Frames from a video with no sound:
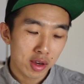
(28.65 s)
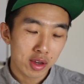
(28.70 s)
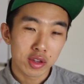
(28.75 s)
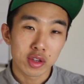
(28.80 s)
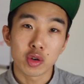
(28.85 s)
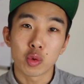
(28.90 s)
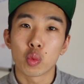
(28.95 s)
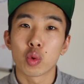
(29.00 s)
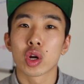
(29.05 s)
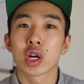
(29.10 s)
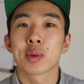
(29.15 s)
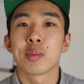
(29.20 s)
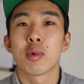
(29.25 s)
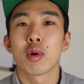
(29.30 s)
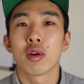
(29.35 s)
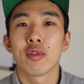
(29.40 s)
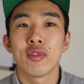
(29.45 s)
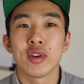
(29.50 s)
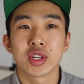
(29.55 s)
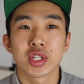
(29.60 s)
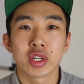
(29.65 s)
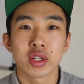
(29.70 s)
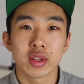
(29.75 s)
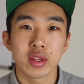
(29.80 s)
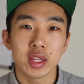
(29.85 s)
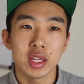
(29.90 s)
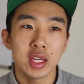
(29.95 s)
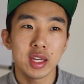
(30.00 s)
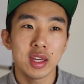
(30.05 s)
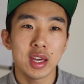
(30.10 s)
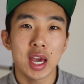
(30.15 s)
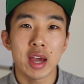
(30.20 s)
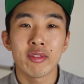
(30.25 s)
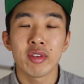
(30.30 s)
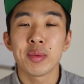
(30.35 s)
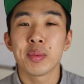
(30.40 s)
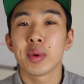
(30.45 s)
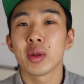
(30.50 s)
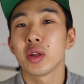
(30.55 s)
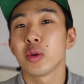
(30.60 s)
You'll work more efficiently,
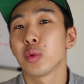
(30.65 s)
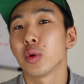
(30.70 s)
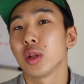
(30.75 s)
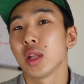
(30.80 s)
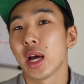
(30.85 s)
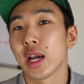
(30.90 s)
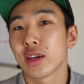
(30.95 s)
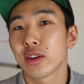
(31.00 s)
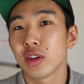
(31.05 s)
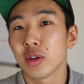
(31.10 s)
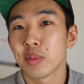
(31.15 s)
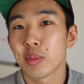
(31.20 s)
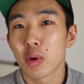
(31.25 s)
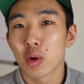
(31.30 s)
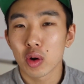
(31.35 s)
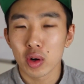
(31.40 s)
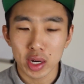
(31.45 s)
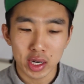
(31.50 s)
everybody will like you more,